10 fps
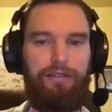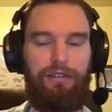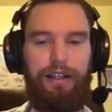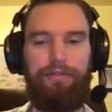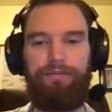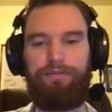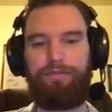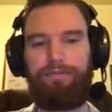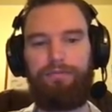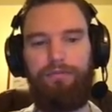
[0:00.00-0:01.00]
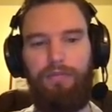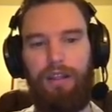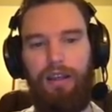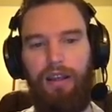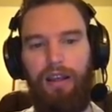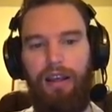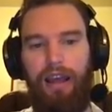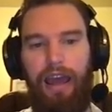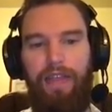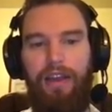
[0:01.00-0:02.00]
right?
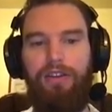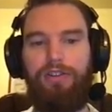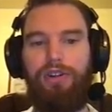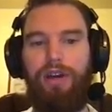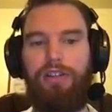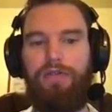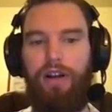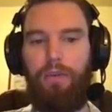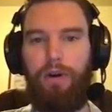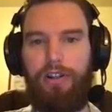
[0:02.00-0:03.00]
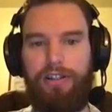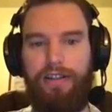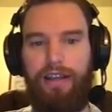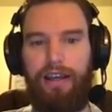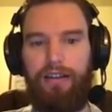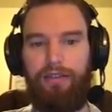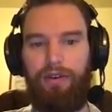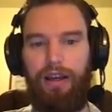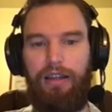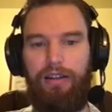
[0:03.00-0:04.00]
And then you'll showcase your final project at the end,
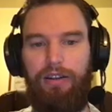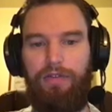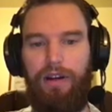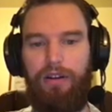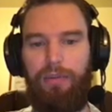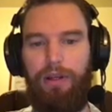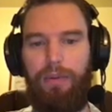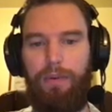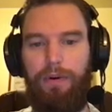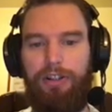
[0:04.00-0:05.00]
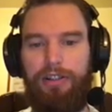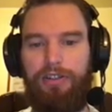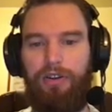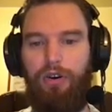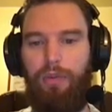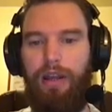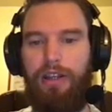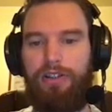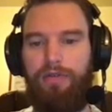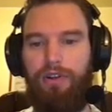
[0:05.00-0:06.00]
right? Your final completed project is the
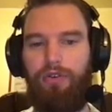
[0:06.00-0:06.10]
culmination of your